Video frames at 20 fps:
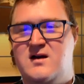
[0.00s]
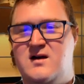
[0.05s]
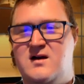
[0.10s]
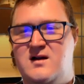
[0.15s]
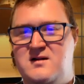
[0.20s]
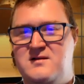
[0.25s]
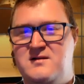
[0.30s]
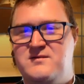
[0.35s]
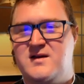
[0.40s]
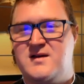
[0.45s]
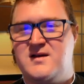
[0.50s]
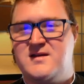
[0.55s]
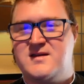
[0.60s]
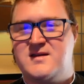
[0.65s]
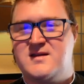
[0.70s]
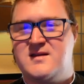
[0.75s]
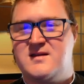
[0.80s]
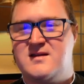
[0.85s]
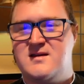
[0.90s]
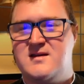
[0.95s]
all of
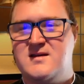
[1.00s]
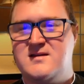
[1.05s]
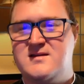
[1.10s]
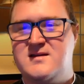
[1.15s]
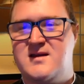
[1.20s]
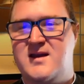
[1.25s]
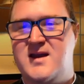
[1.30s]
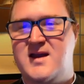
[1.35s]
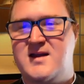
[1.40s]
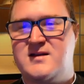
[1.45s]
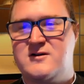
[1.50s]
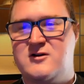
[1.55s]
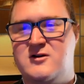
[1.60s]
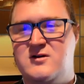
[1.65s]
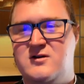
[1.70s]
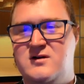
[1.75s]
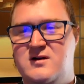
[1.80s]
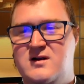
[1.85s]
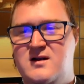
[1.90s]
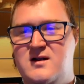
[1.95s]
us, and
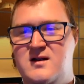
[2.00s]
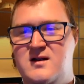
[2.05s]
together.